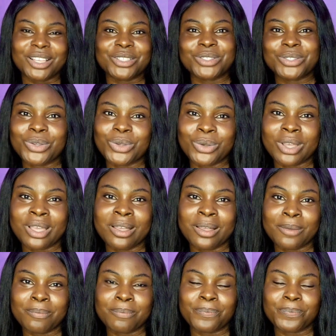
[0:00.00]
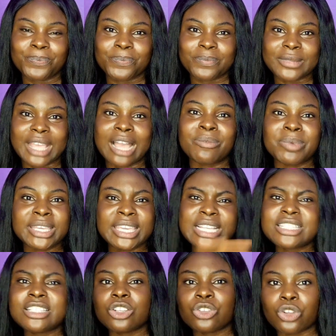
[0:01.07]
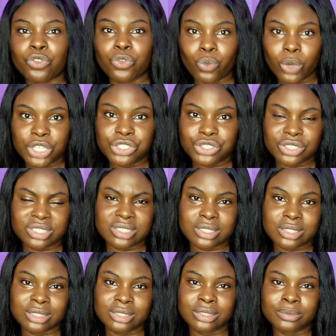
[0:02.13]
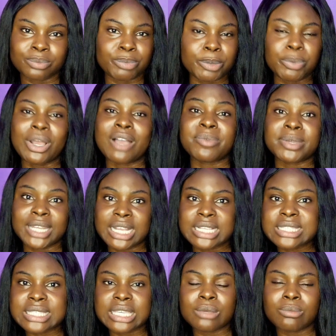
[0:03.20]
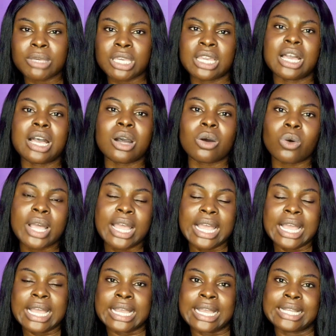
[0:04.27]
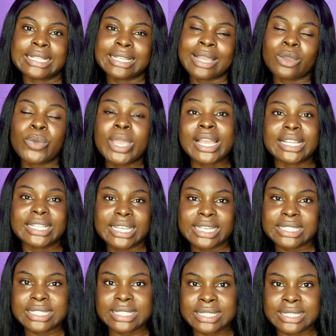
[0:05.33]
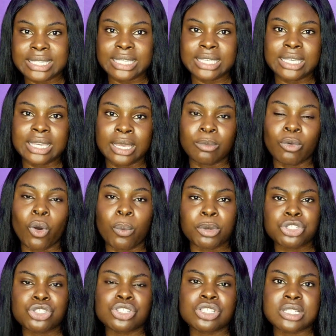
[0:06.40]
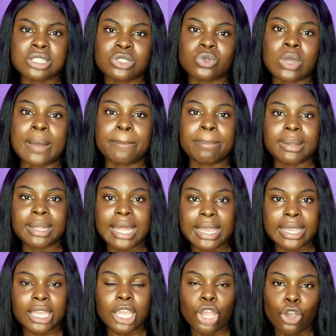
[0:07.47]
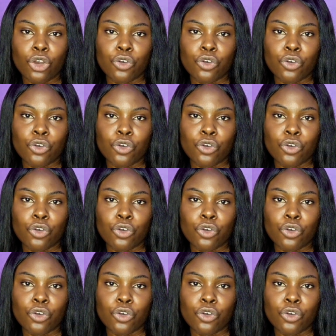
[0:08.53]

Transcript: So um, I've been getting a lot of questions and people have been asking me how can I, where can I see um, opportunities to apply